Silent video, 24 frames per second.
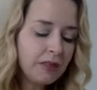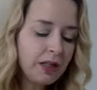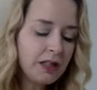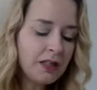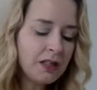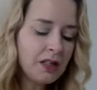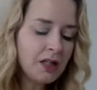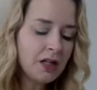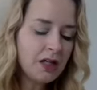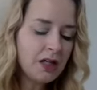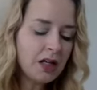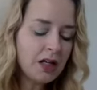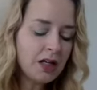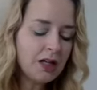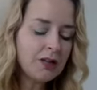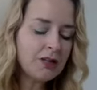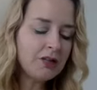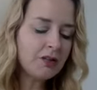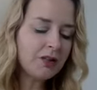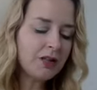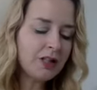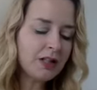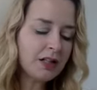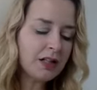you
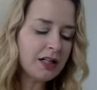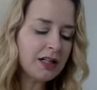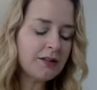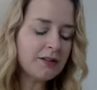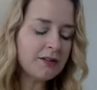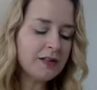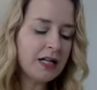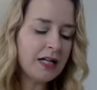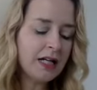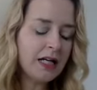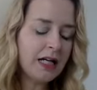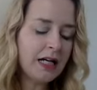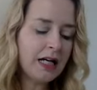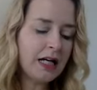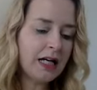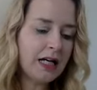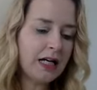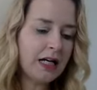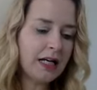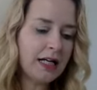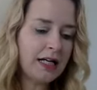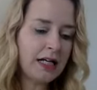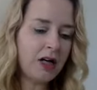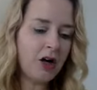gotta kind of
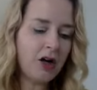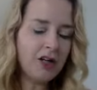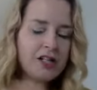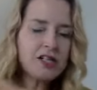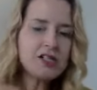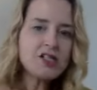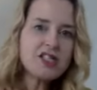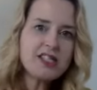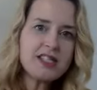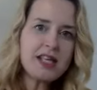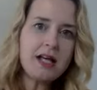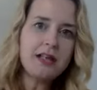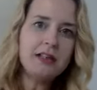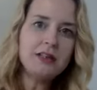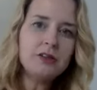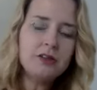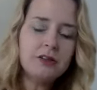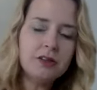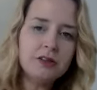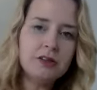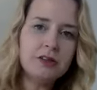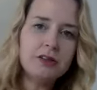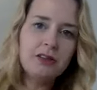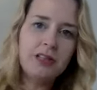on a
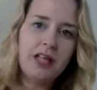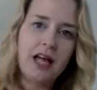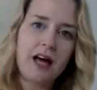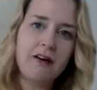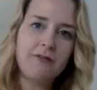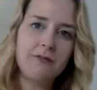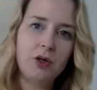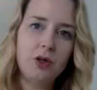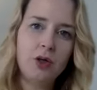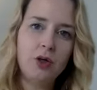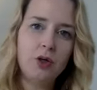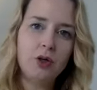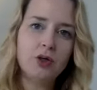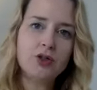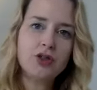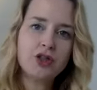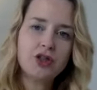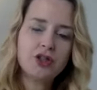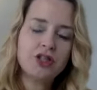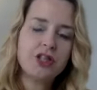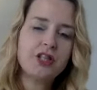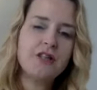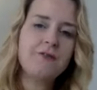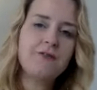cellular level
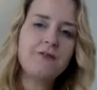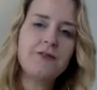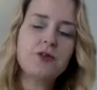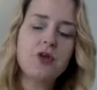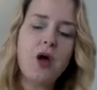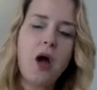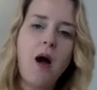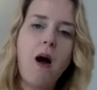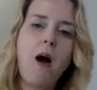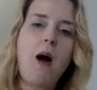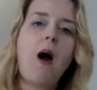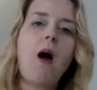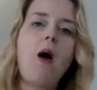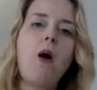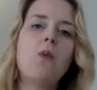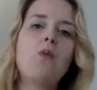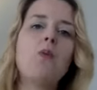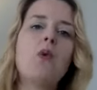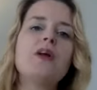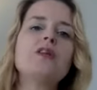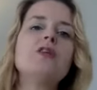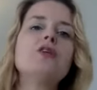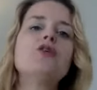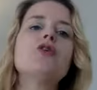shift
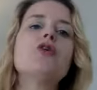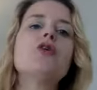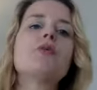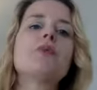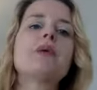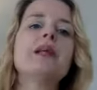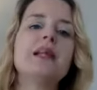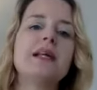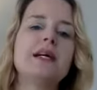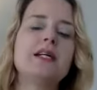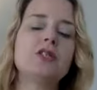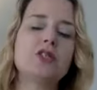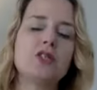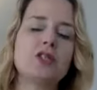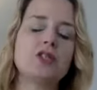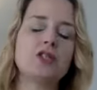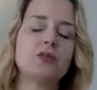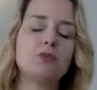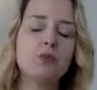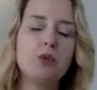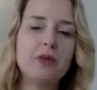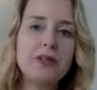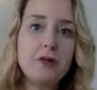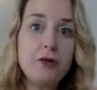what your
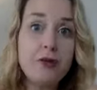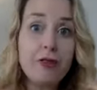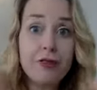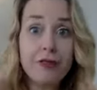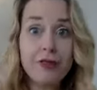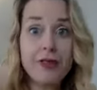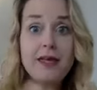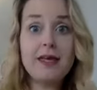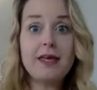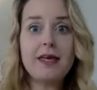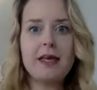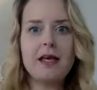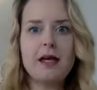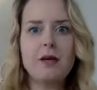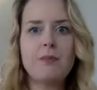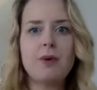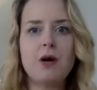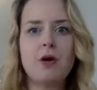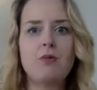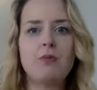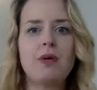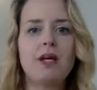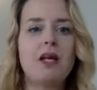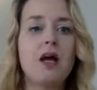relationship, what you're thinking
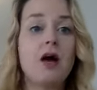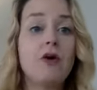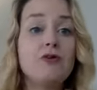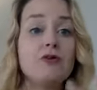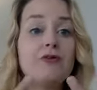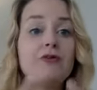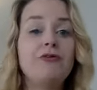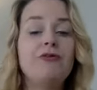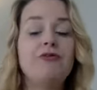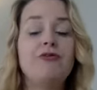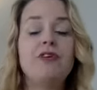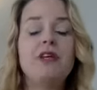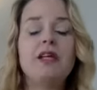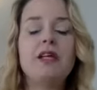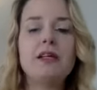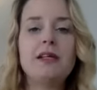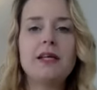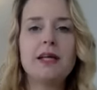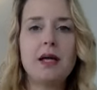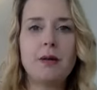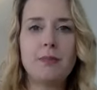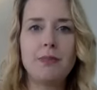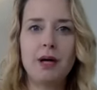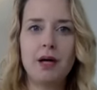about money, how you're
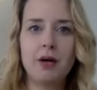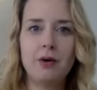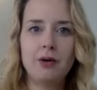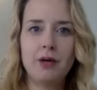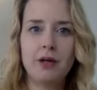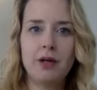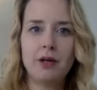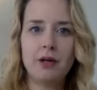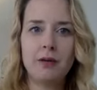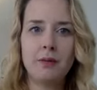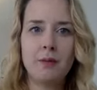feeling about it.